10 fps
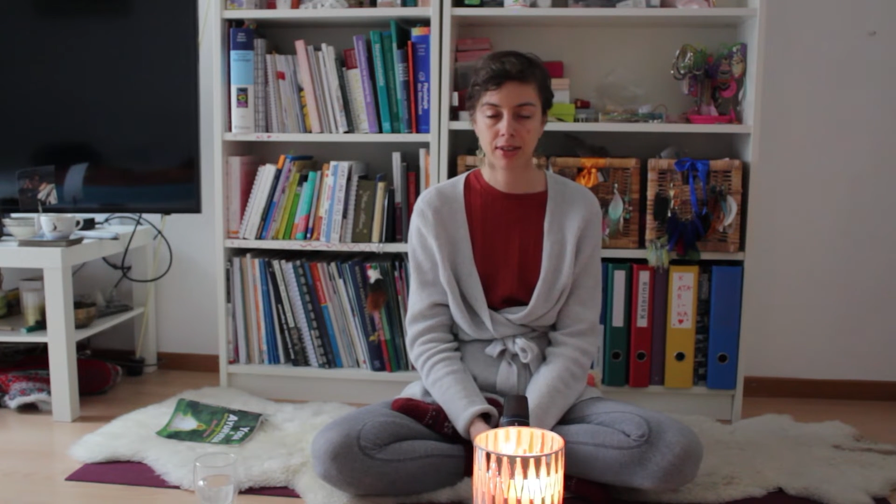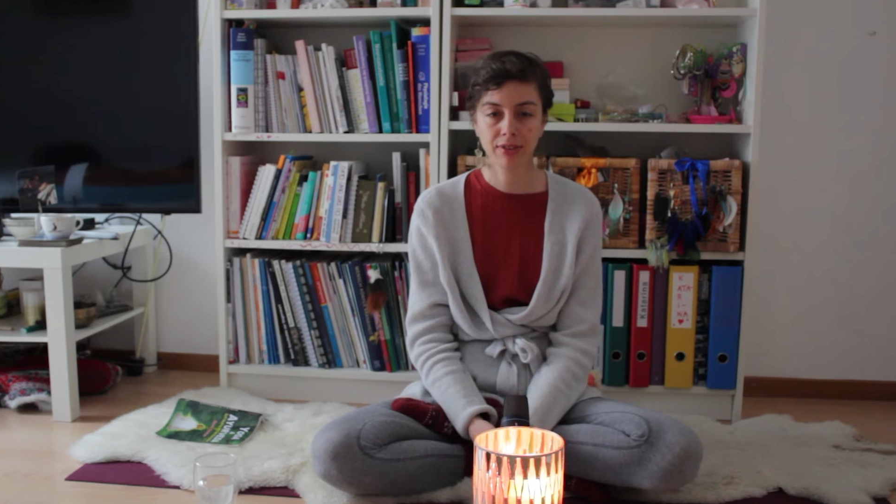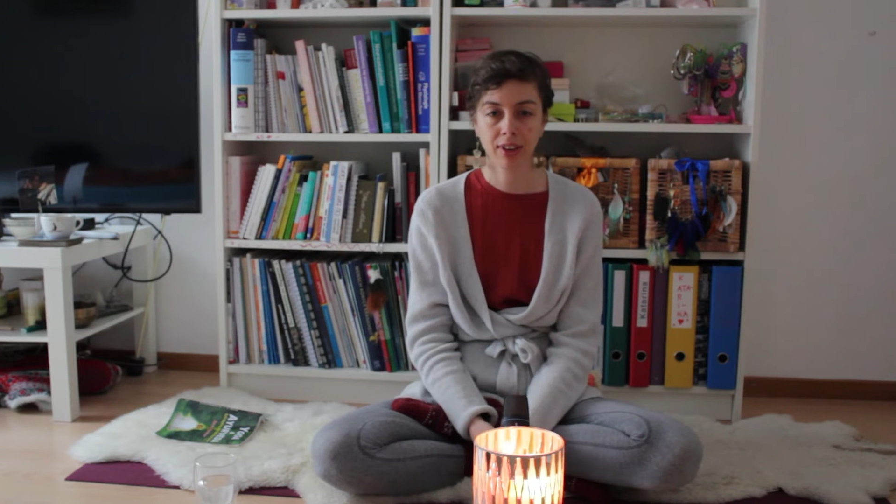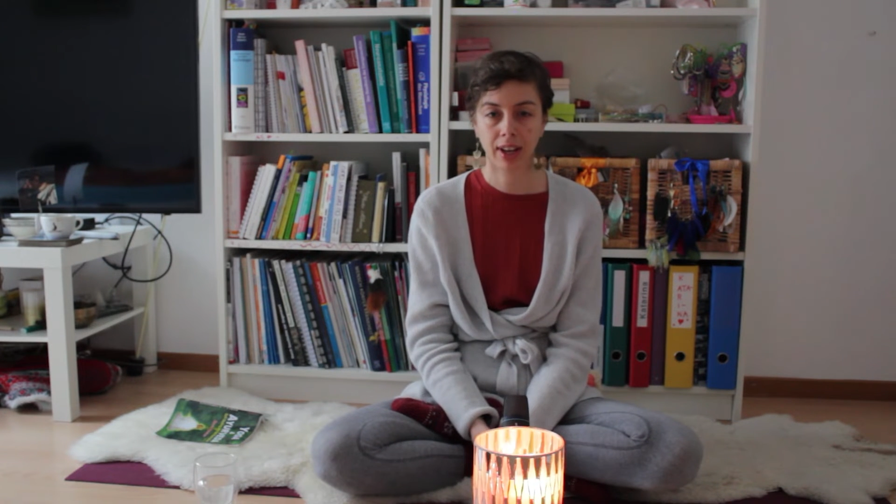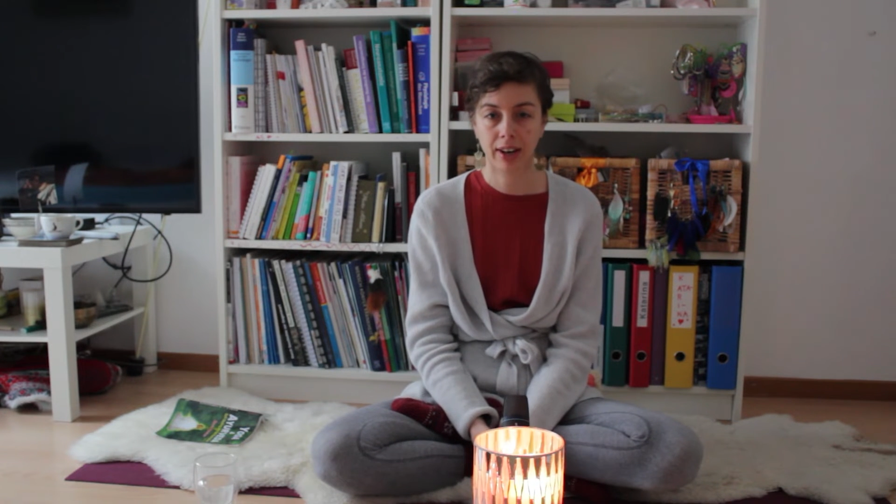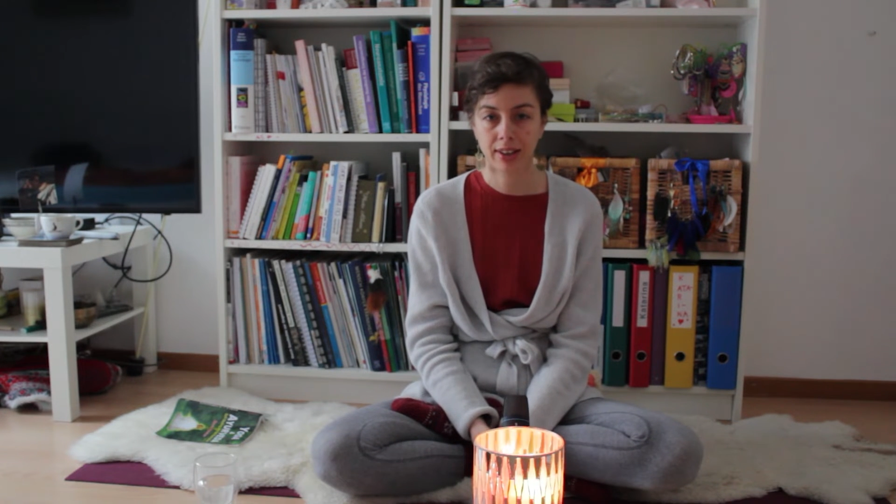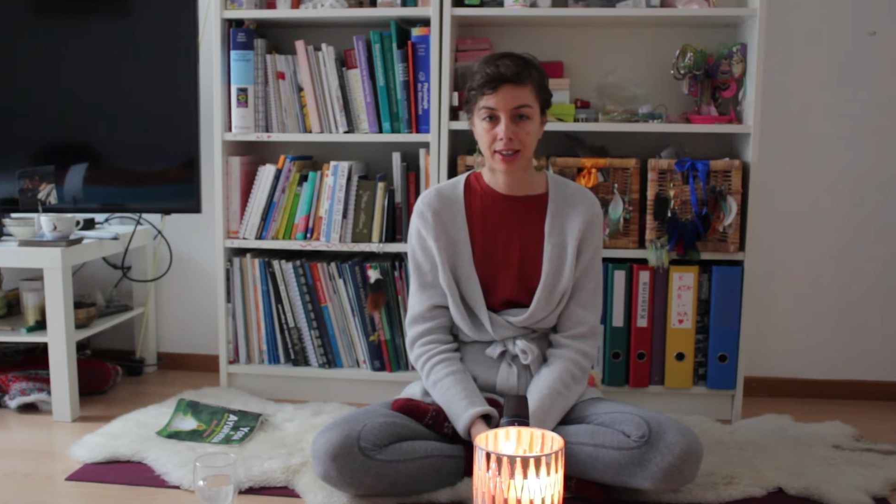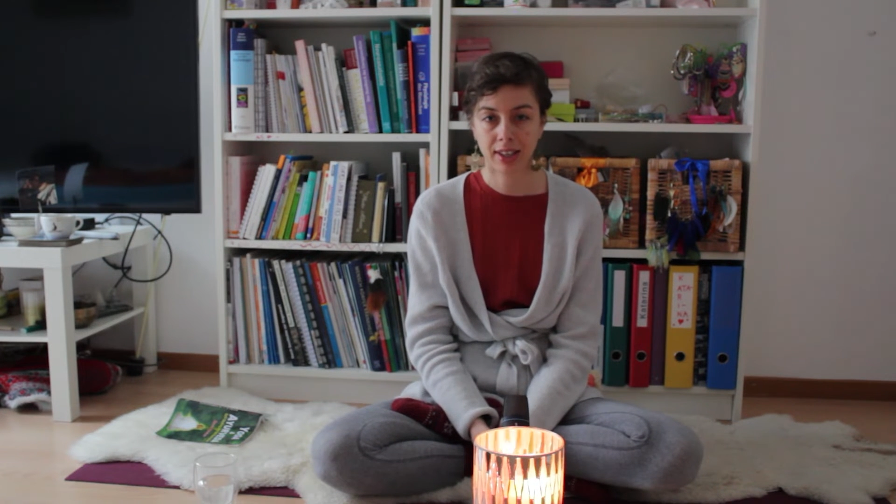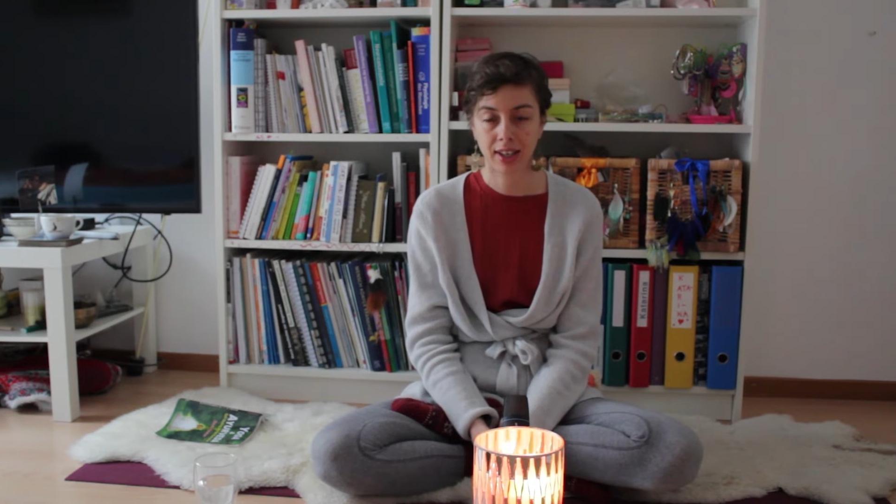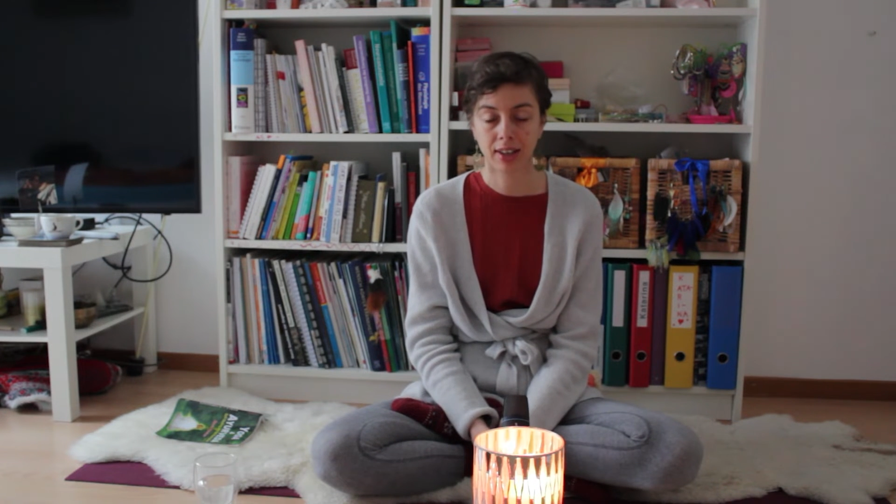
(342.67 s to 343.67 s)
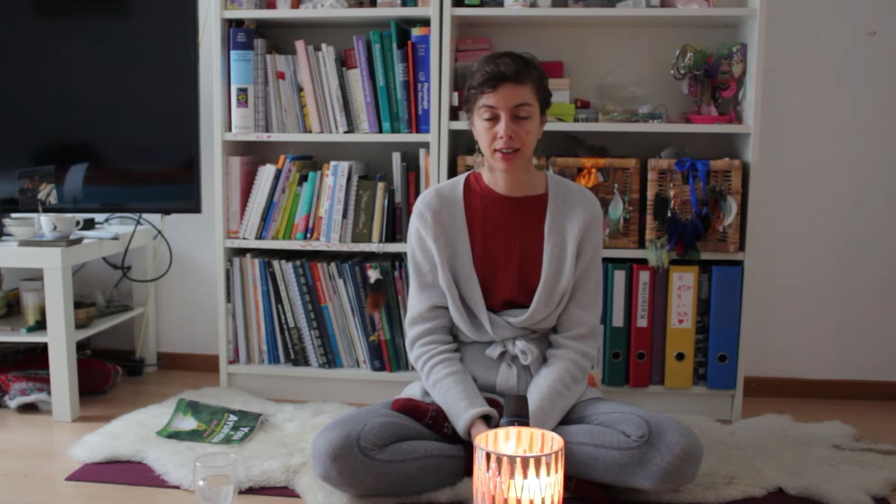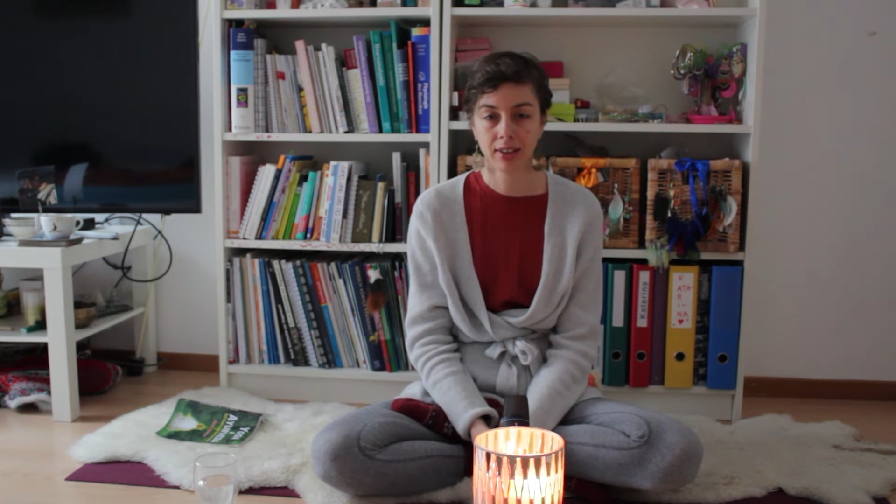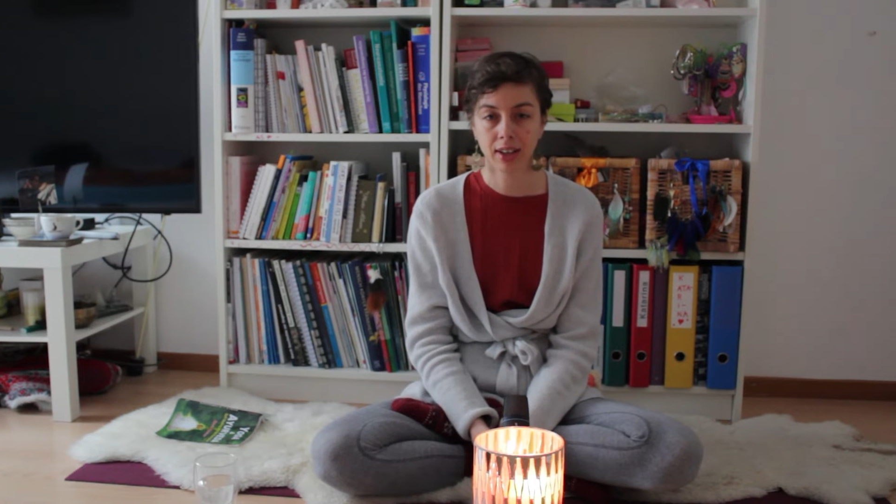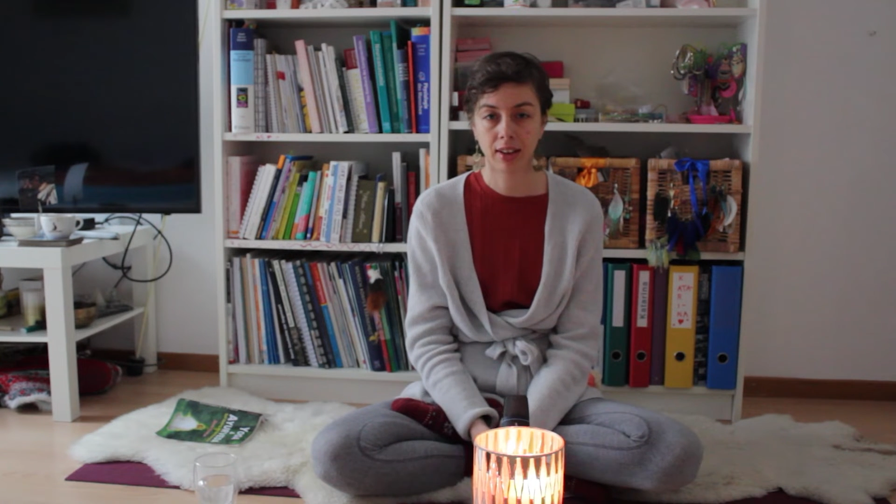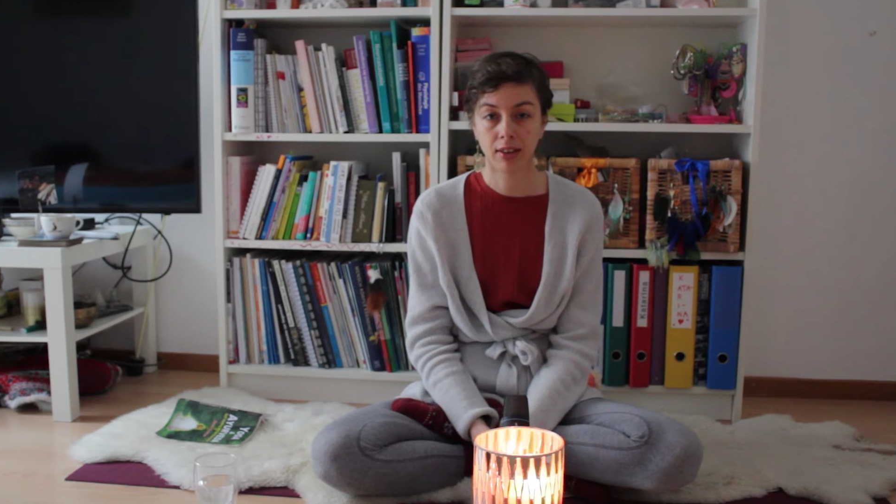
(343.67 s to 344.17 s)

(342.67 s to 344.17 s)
of clarity and